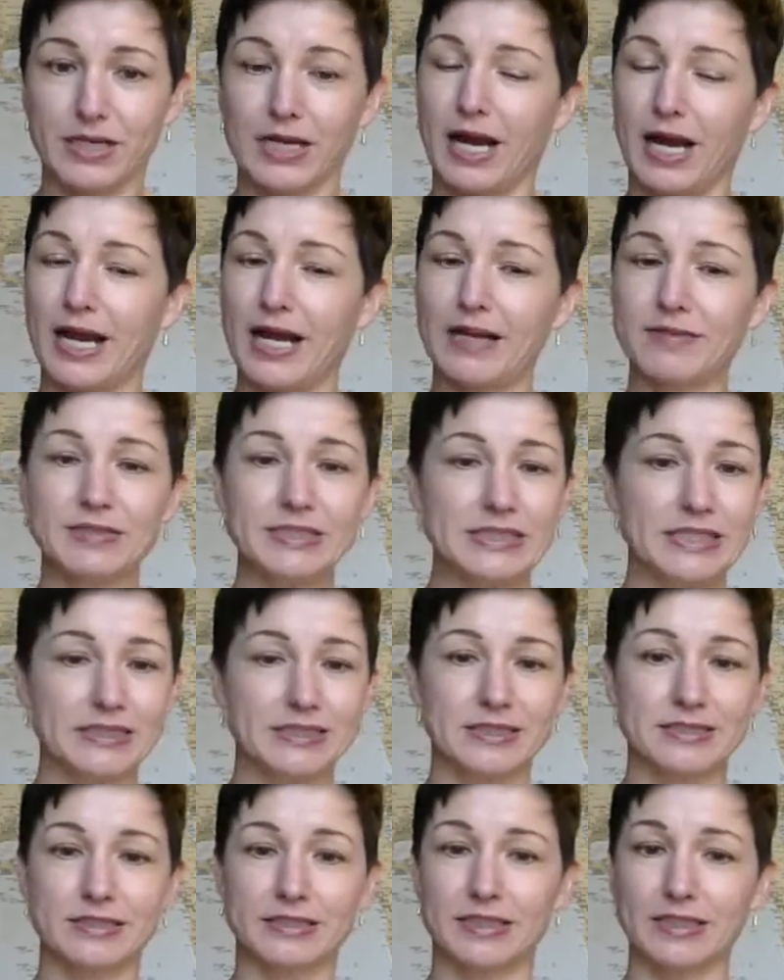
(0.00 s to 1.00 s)
I haven't
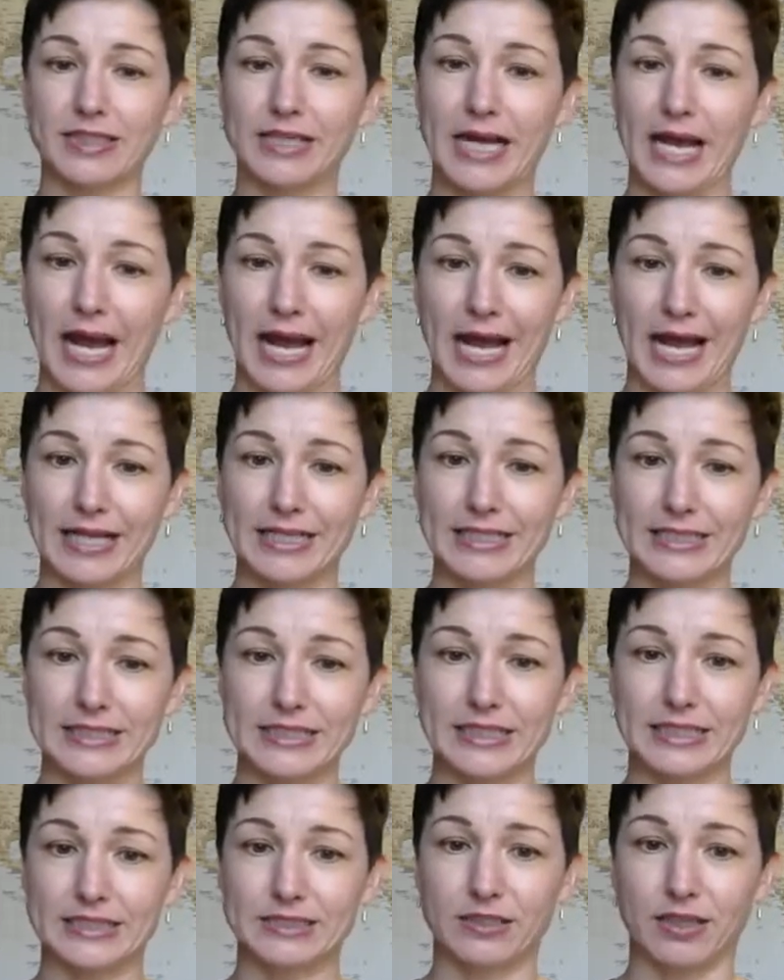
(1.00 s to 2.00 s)
necessarily added
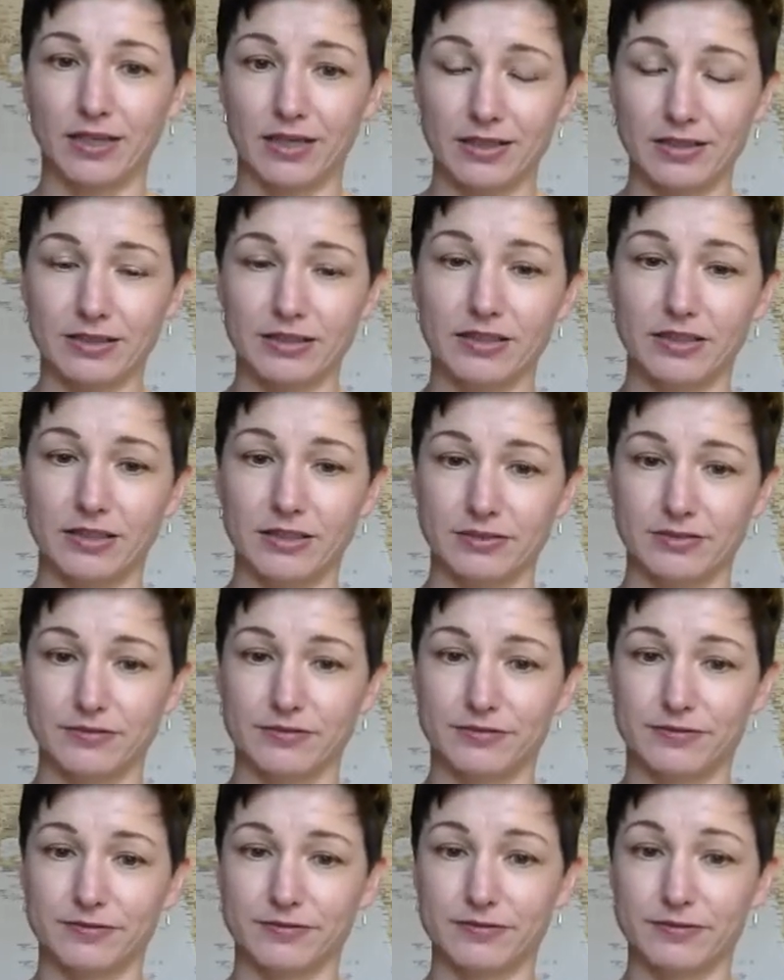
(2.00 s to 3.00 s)
a ton
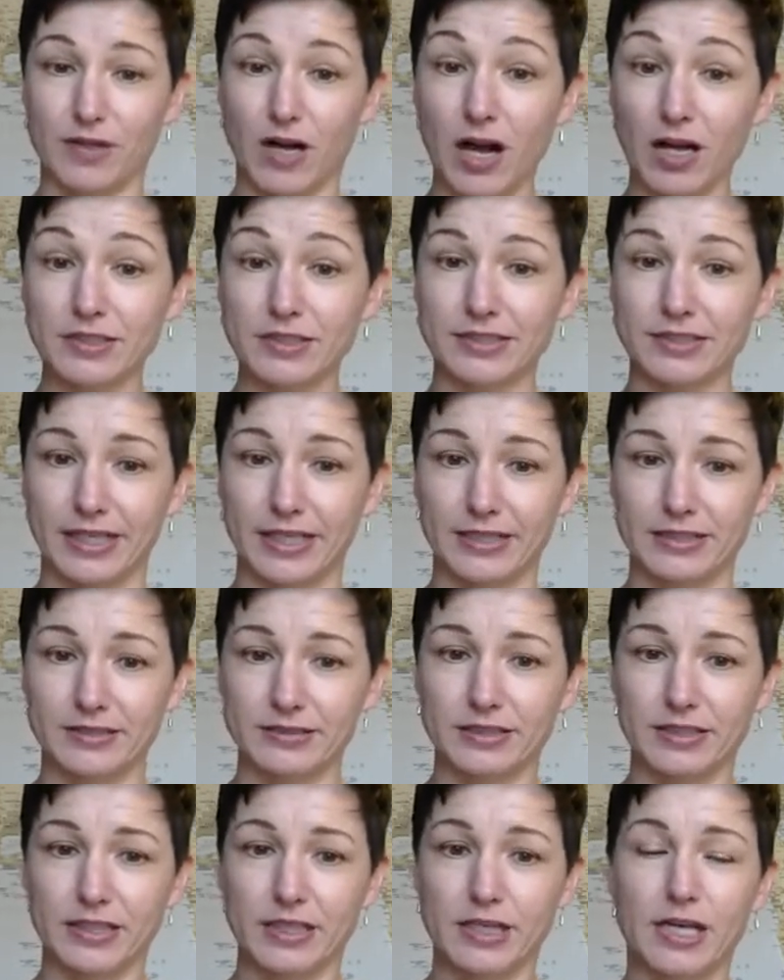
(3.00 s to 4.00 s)
of
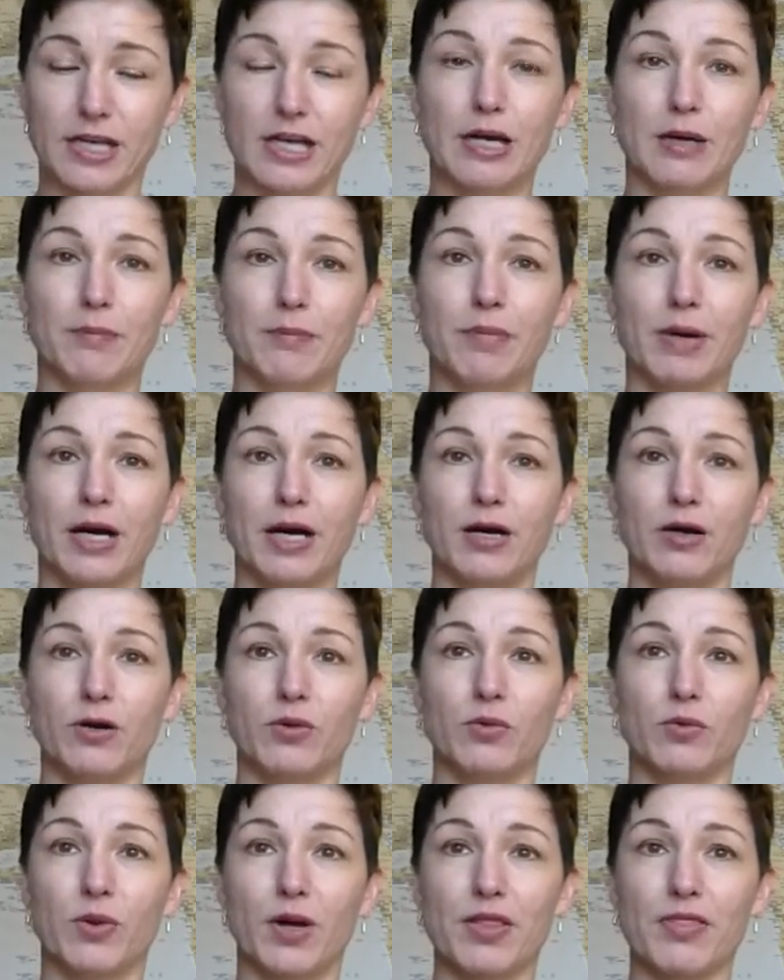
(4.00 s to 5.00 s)
content, but
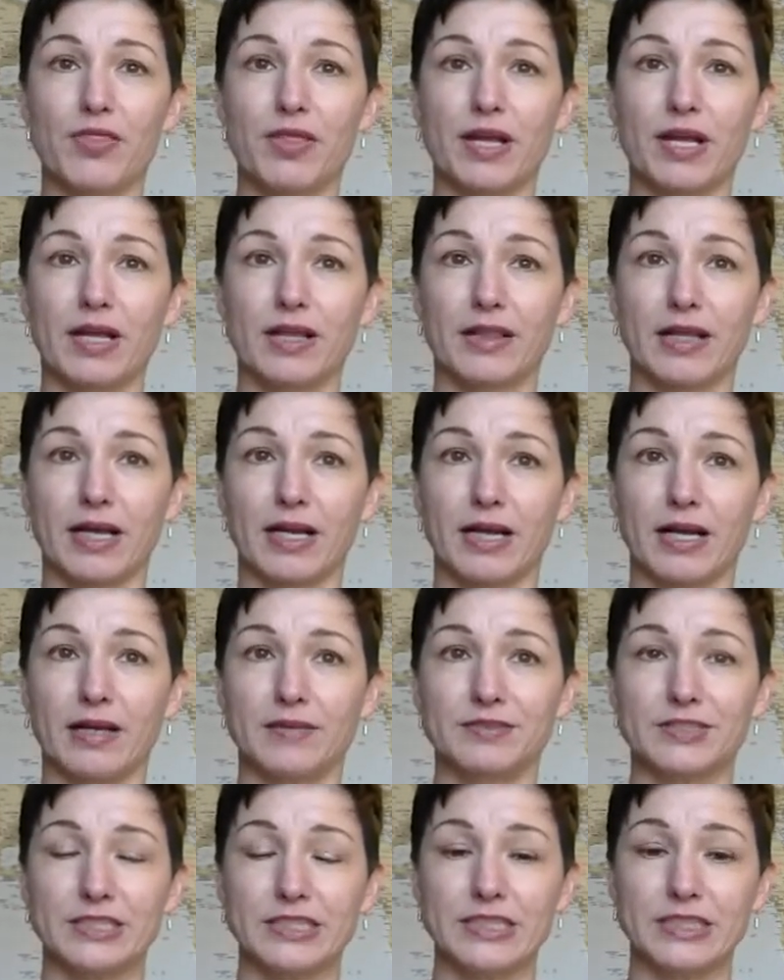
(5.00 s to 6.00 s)
one thing that I've
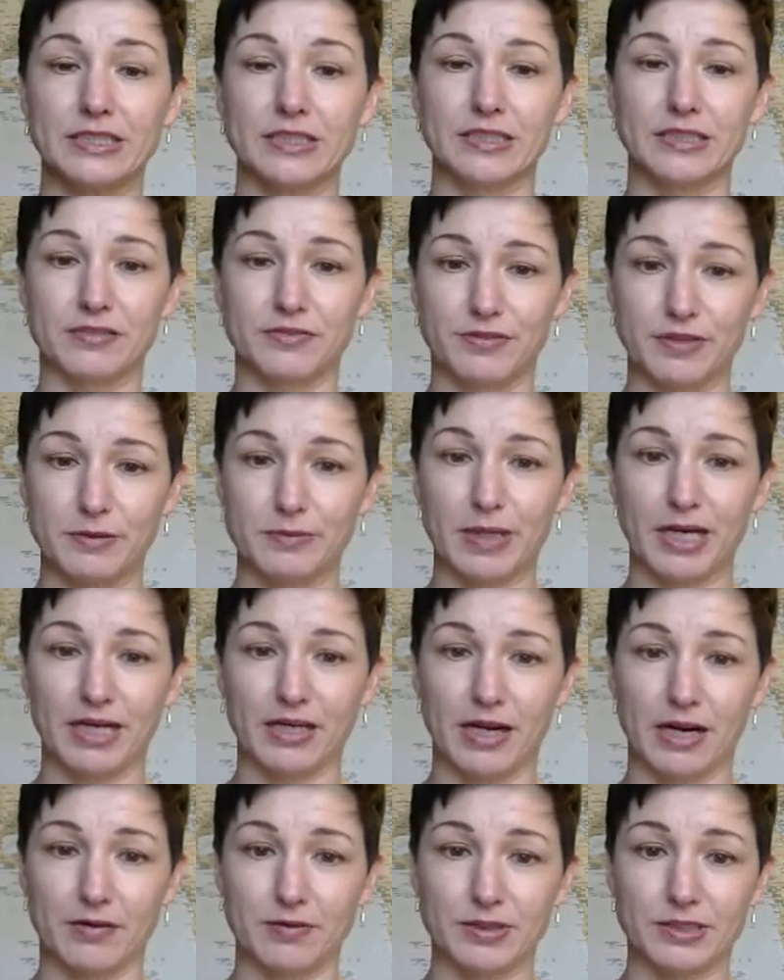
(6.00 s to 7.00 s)
seen in the feedback
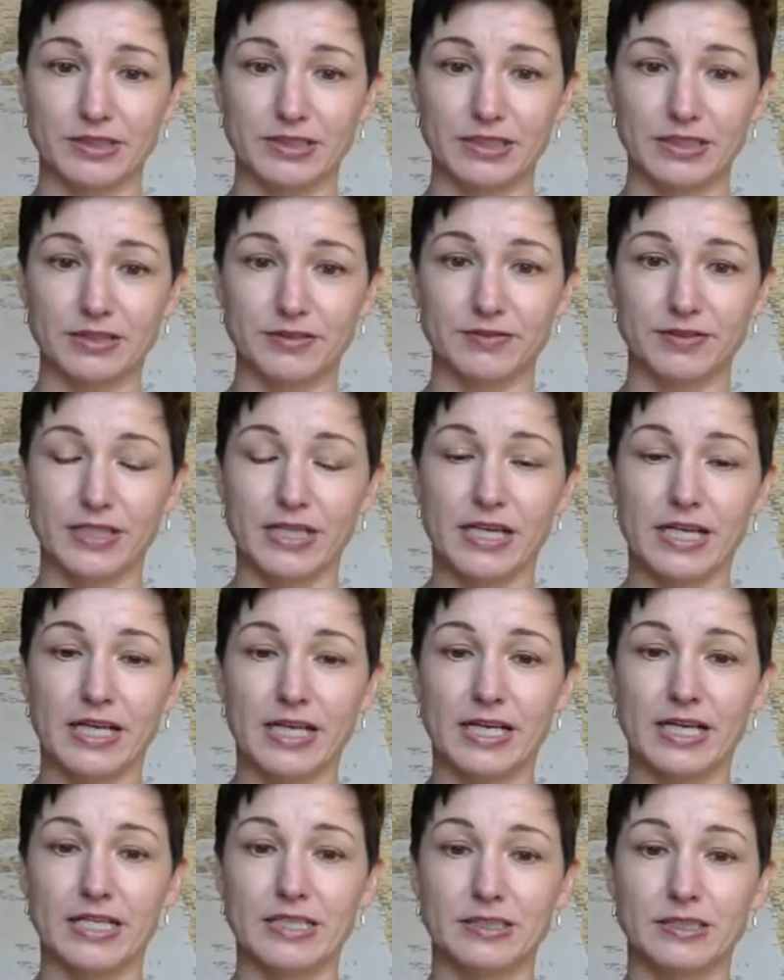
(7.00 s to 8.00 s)
I received
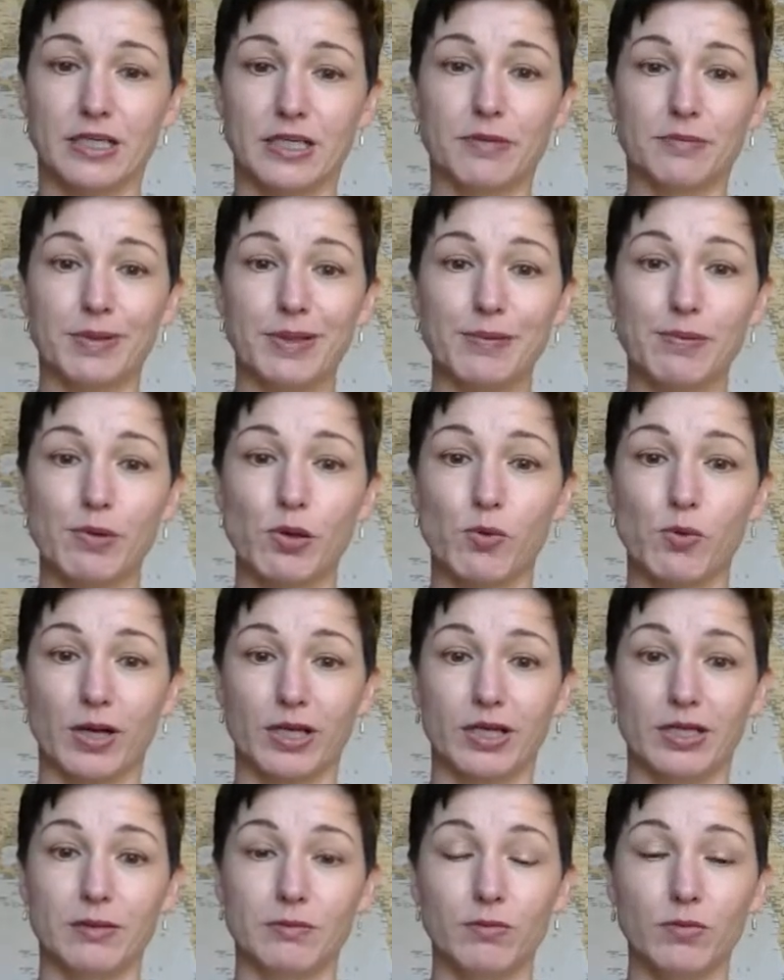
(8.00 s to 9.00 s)
is people
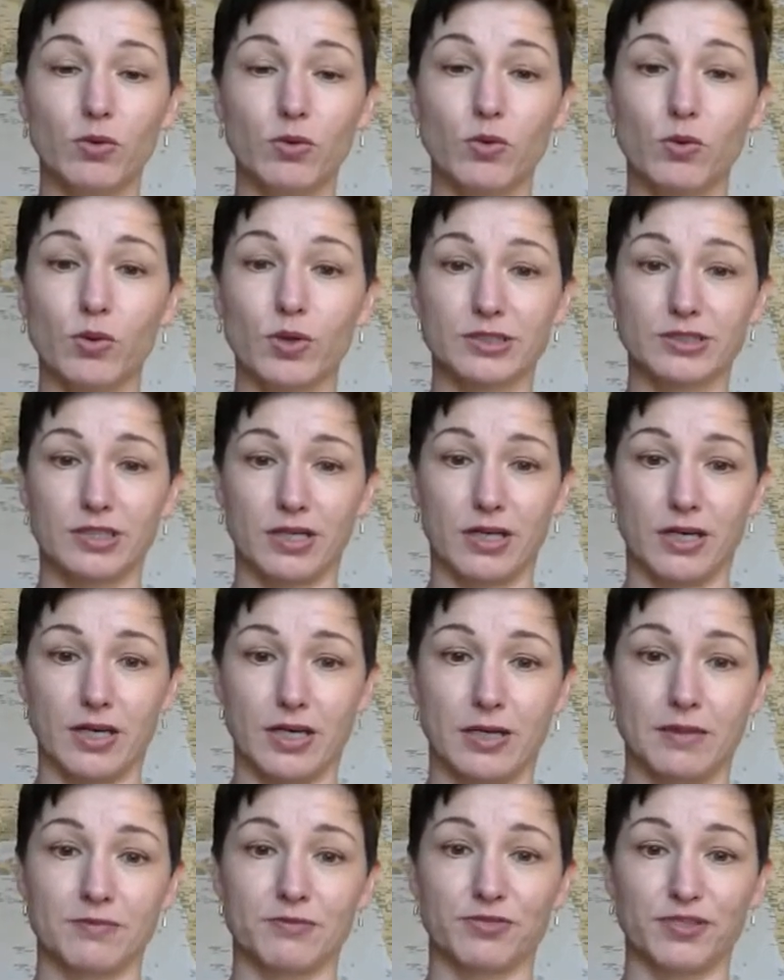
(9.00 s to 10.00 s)
wanted more
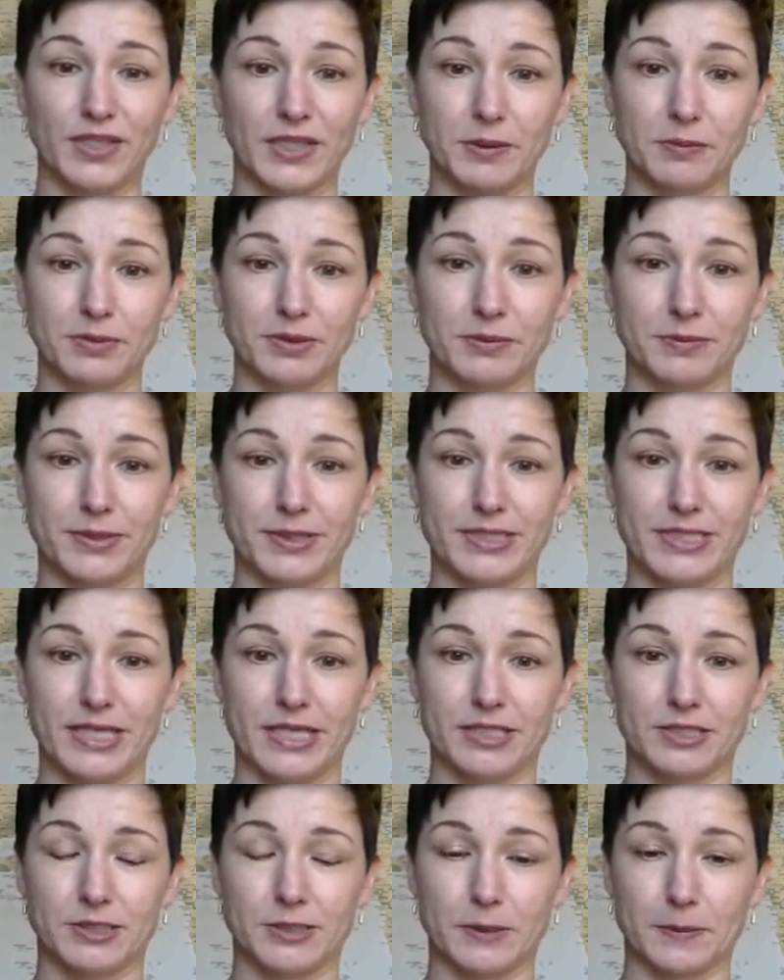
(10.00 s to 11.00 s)
time for
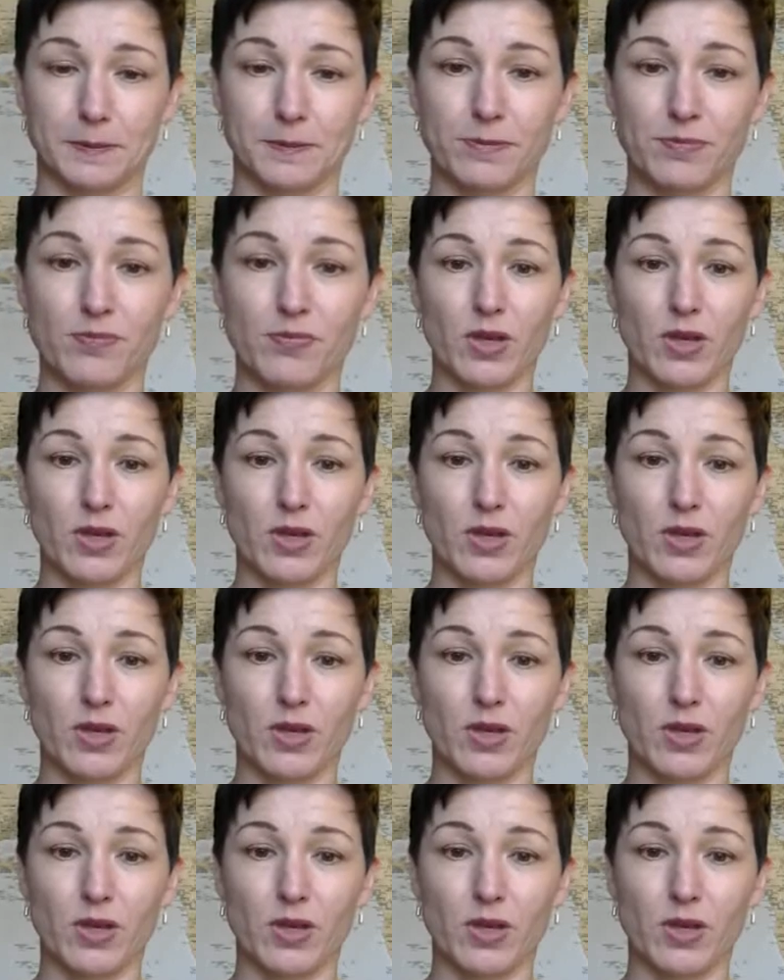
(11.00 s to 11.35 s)
implementation.